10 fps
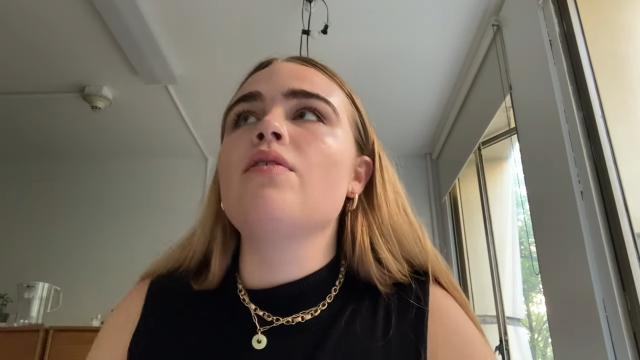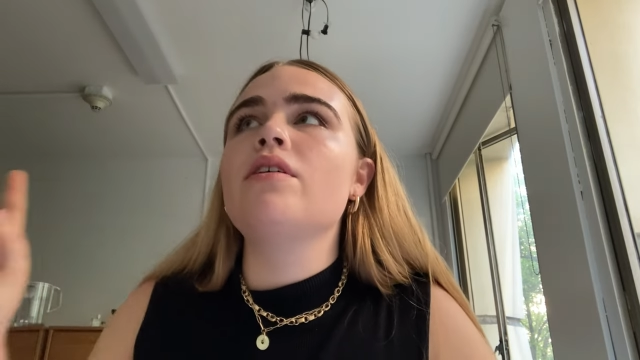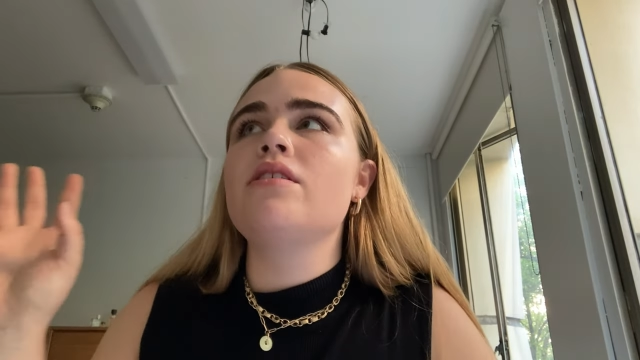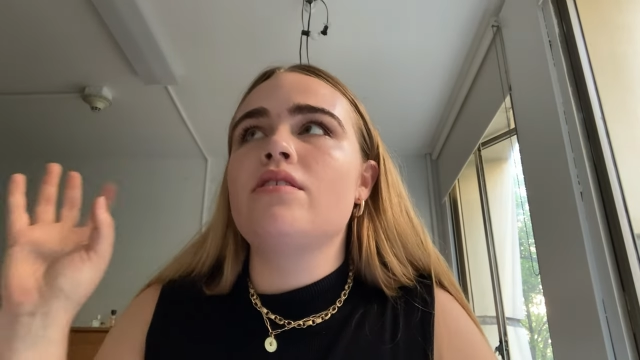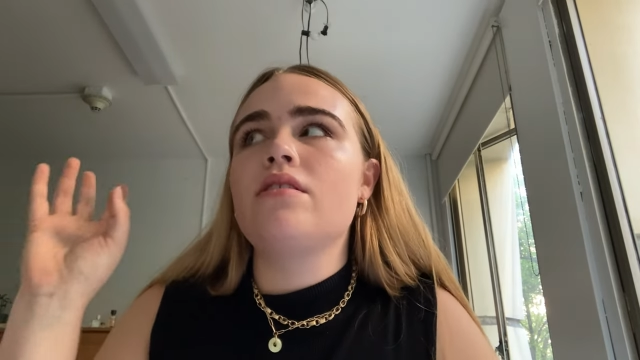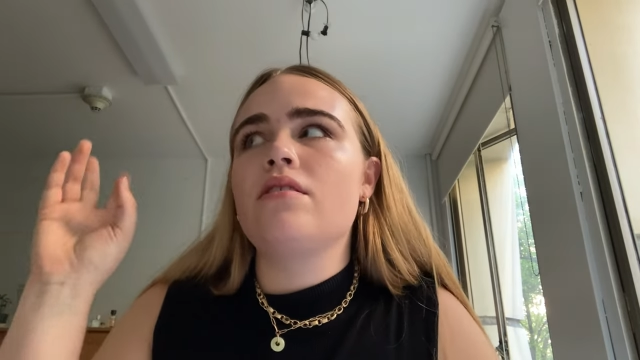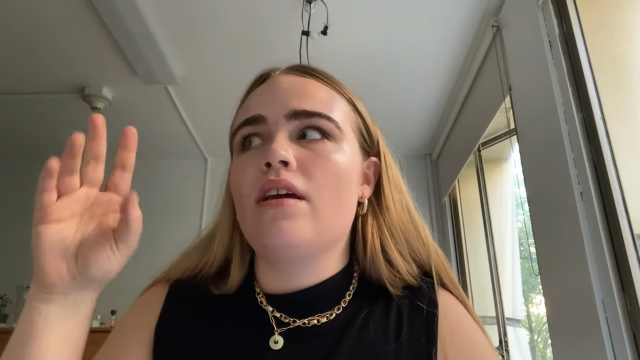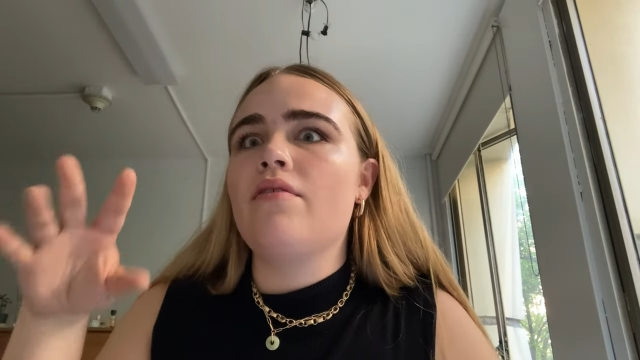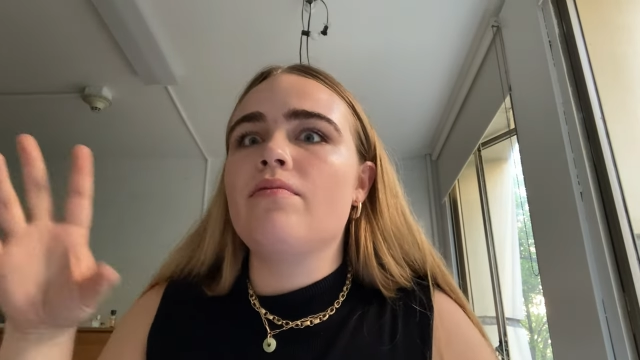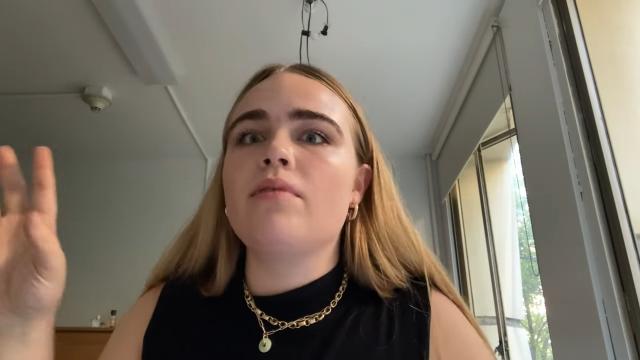It was
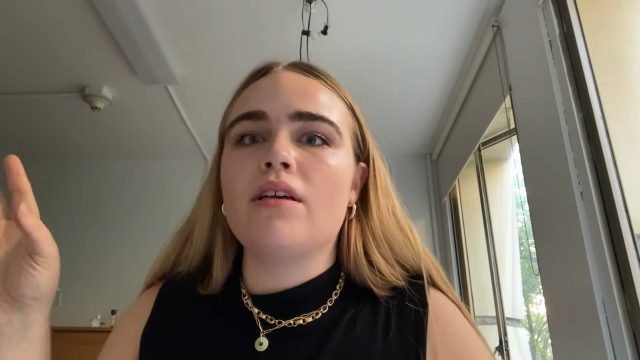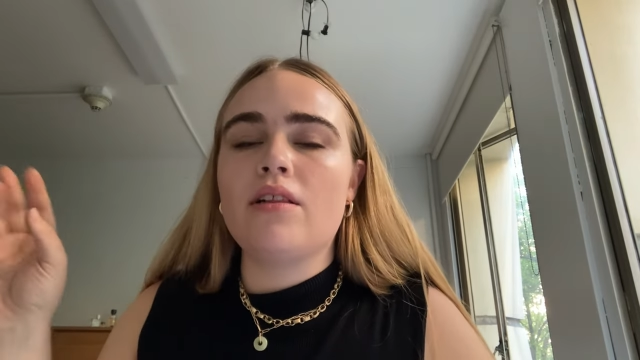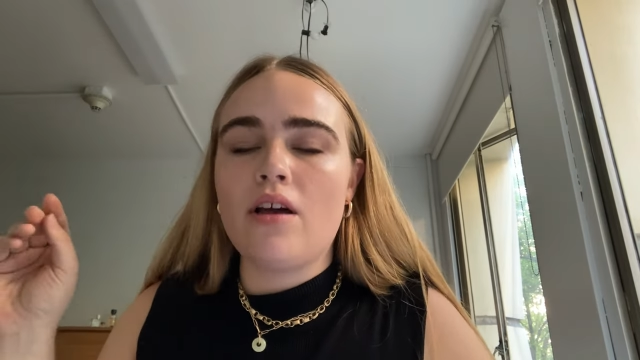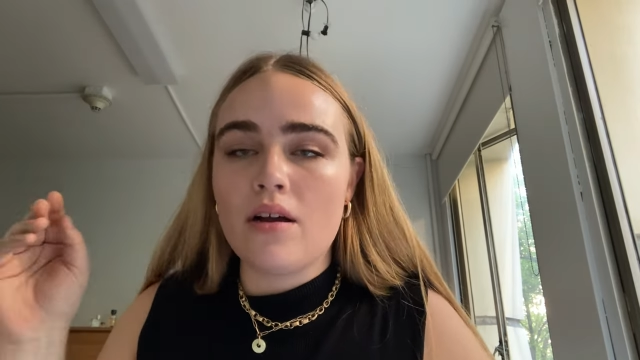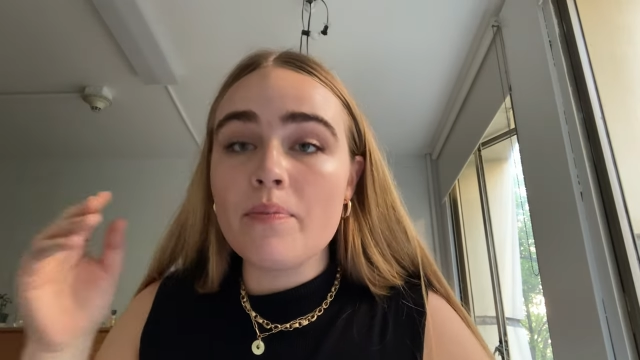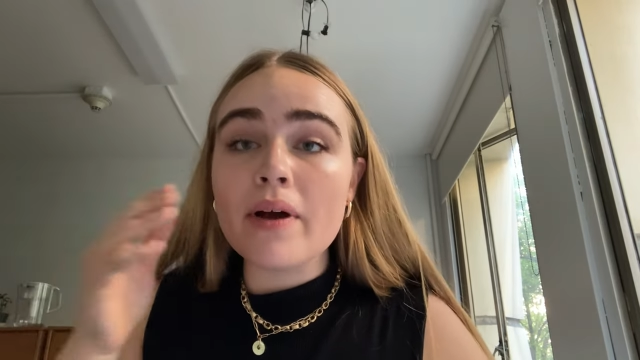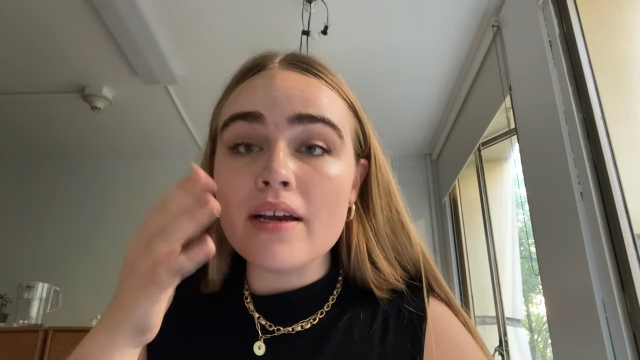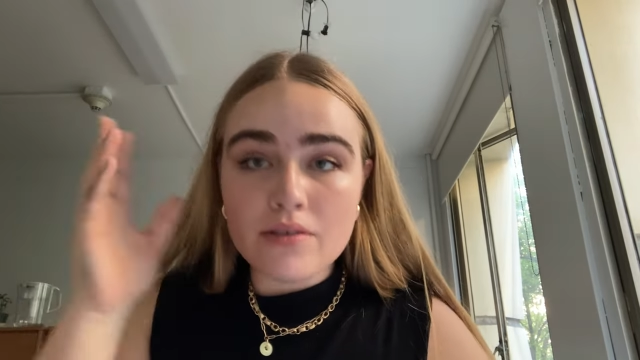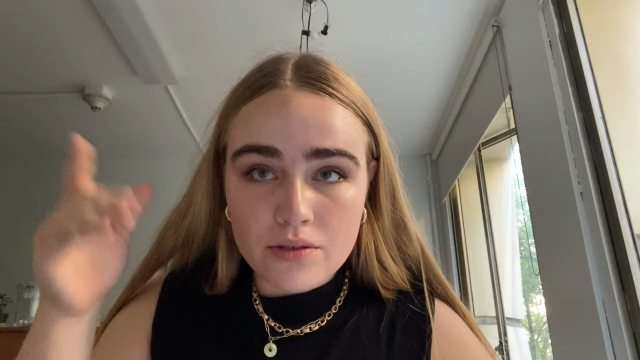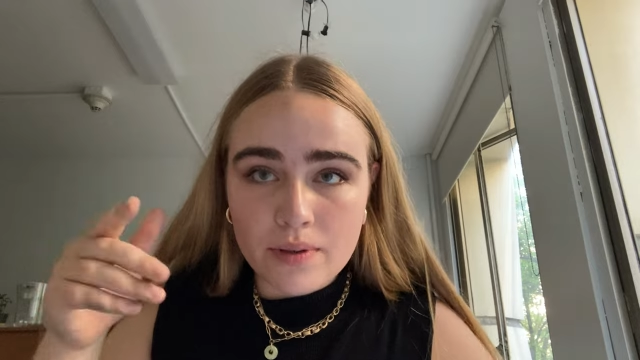like really long, but
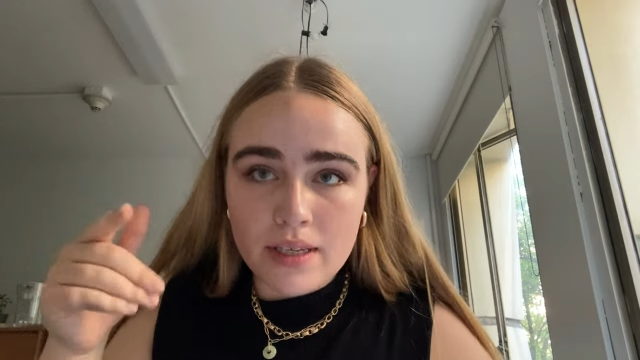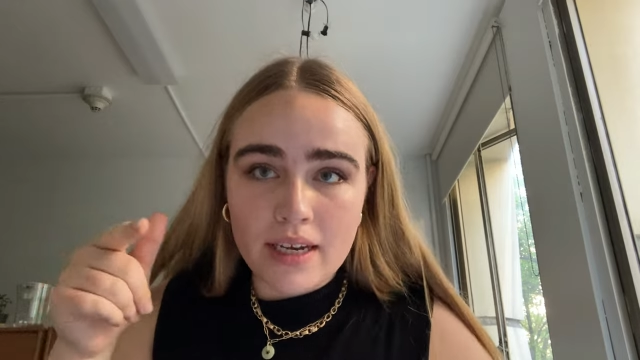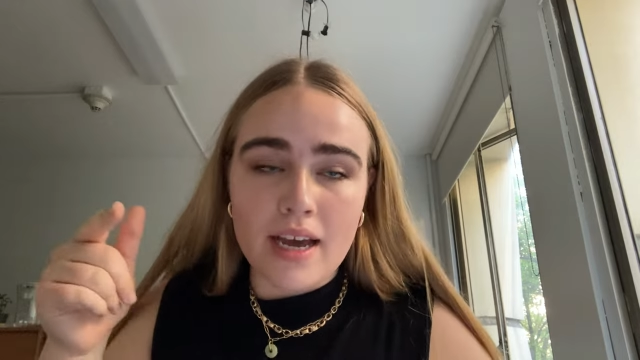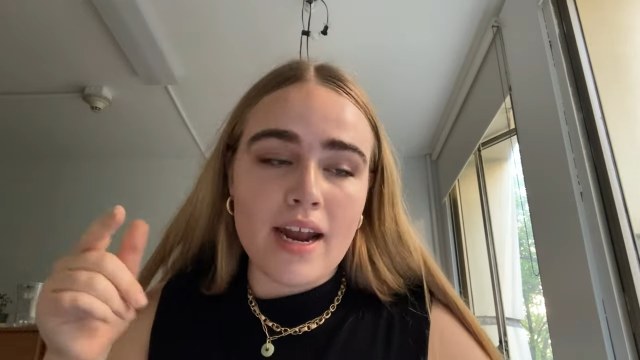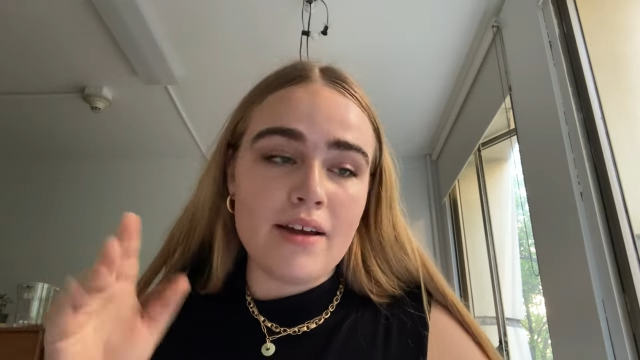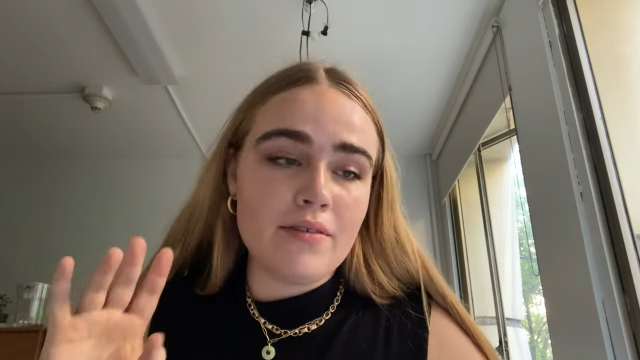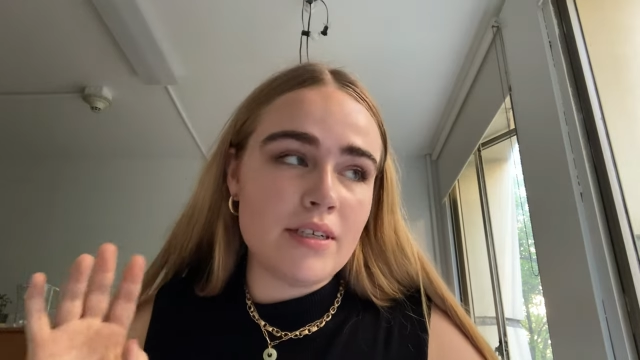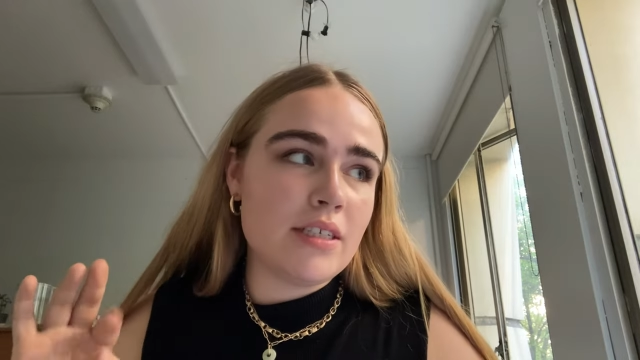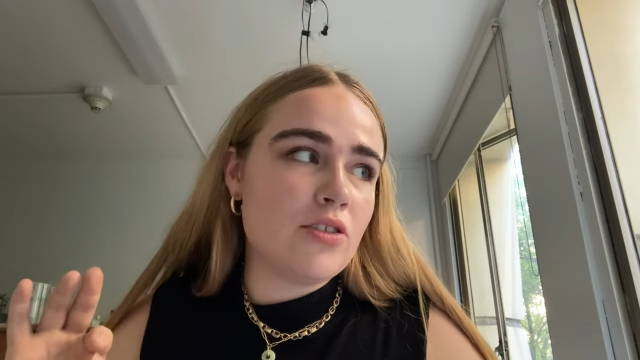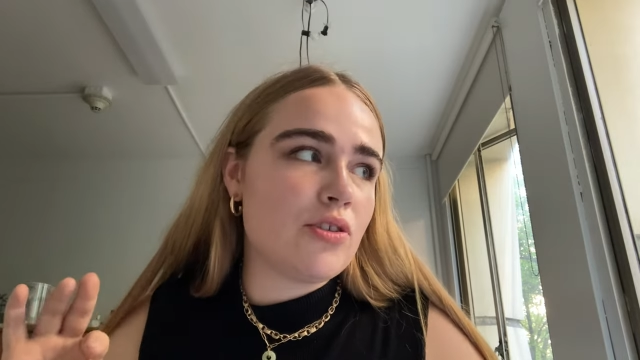it was really good. I
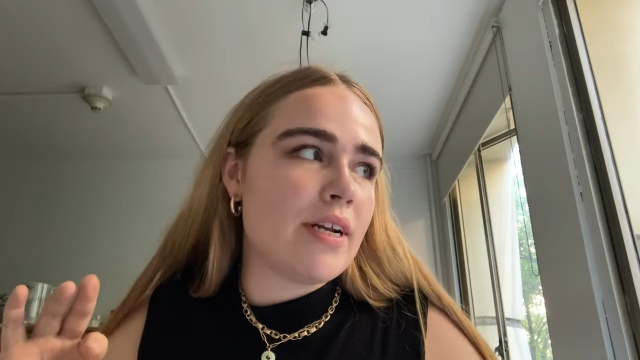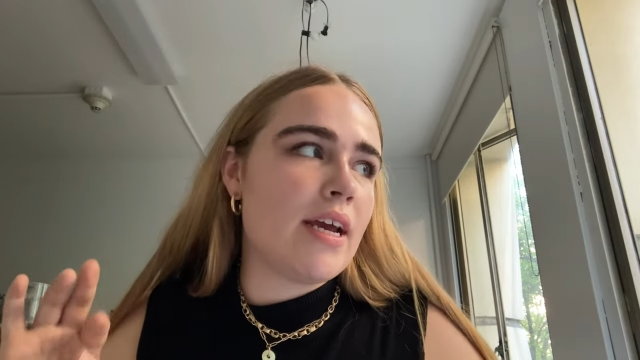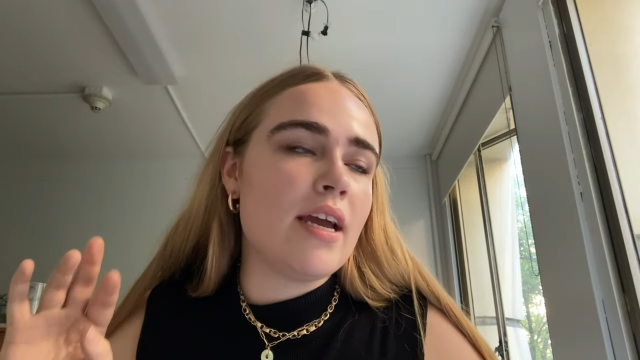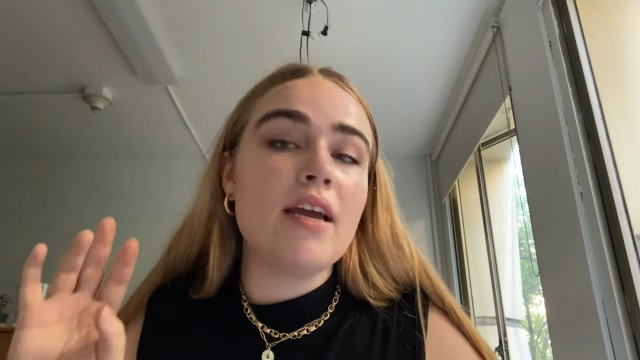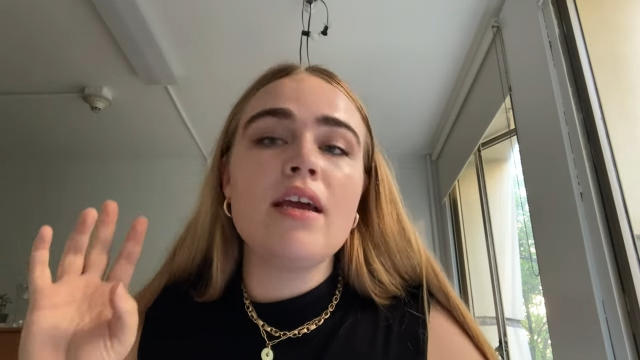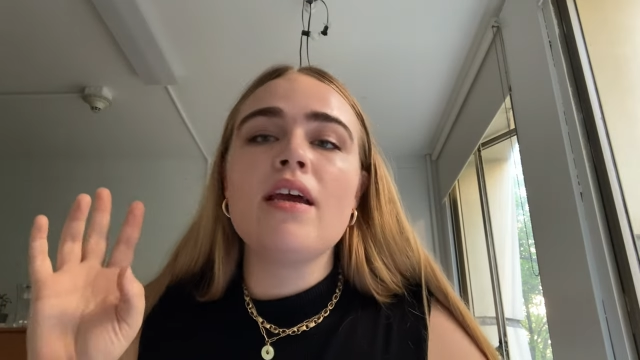really enjoyed it.